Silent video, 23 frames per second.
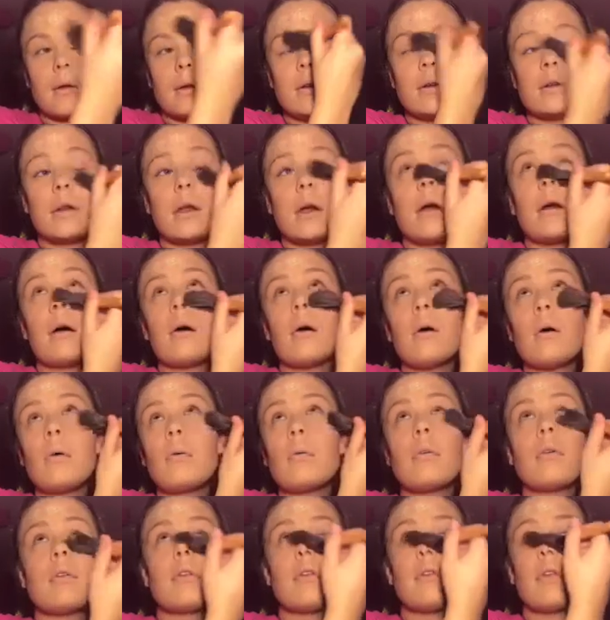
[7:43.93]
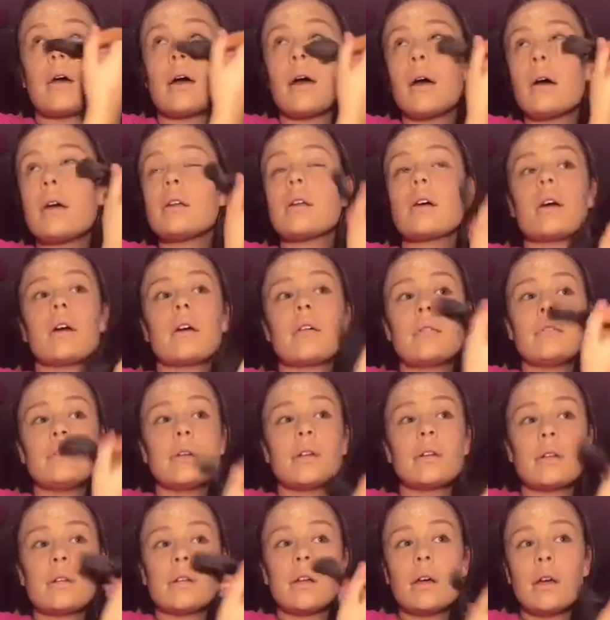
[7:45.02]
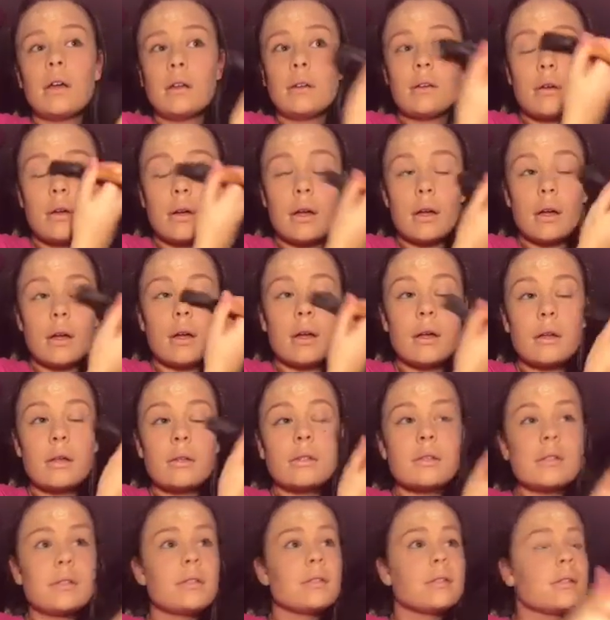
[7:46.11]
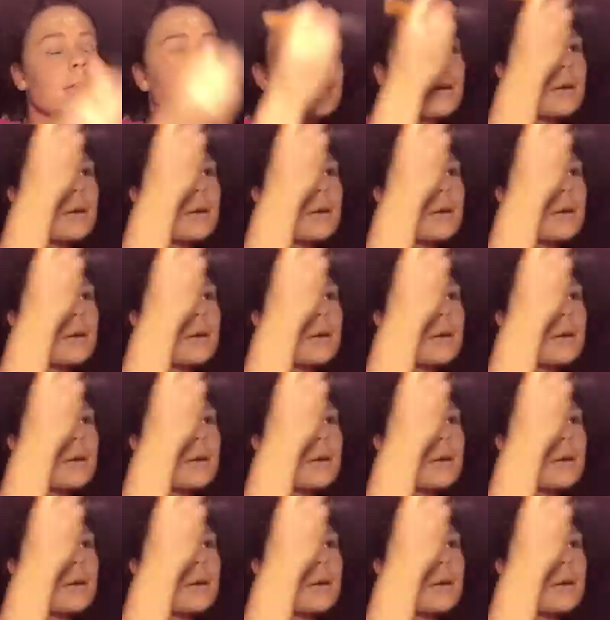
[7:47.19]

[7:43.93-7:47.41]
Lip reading: now that I have done the under eyes,